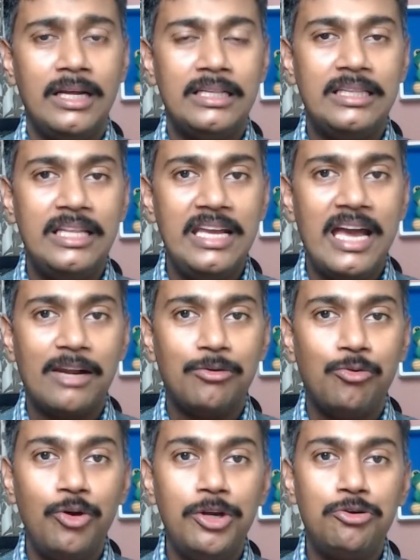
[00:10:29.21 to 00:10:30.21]
they are
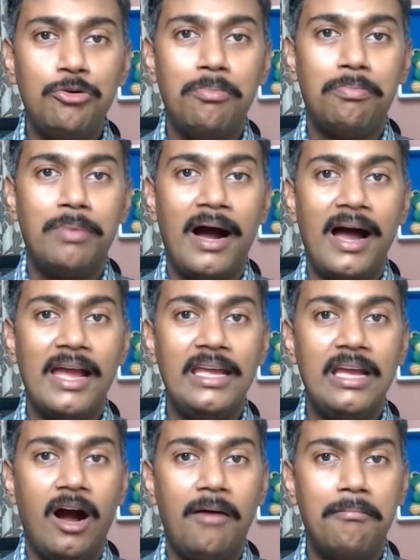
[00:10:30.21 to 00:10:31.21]
going to
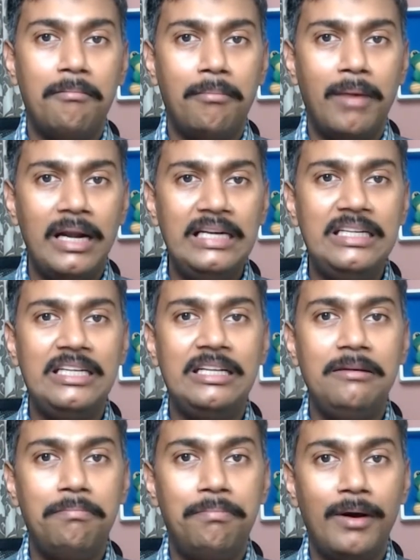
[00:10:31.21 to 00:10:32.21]
buy a
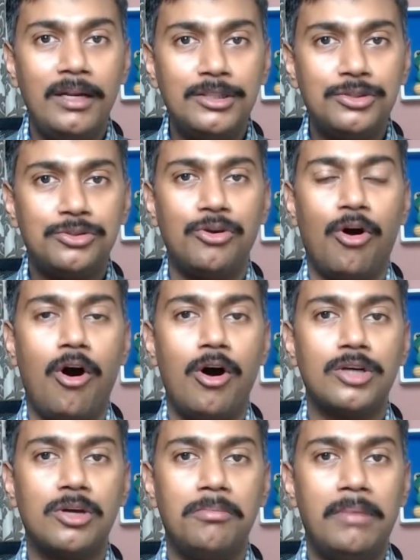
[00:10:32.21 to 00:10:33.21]
multiple
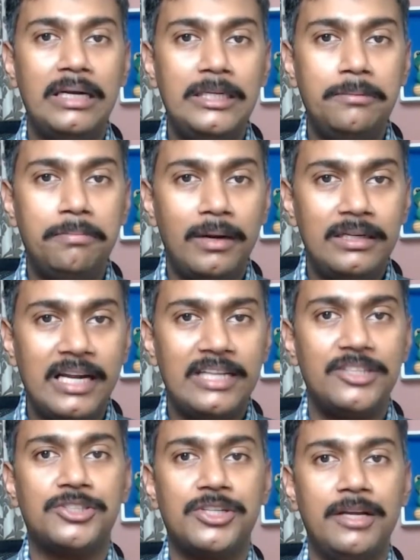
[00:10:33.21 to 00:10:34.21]
stocks or multiple
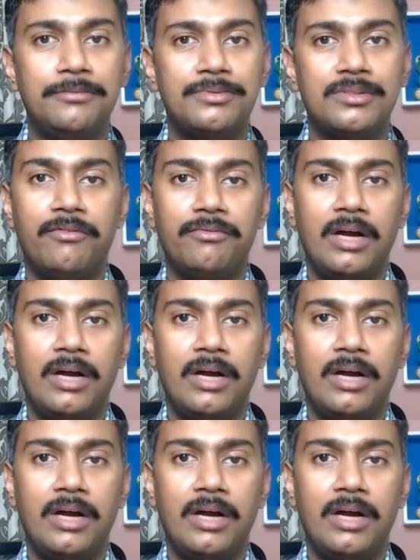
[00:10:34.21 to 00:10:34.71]
data strips.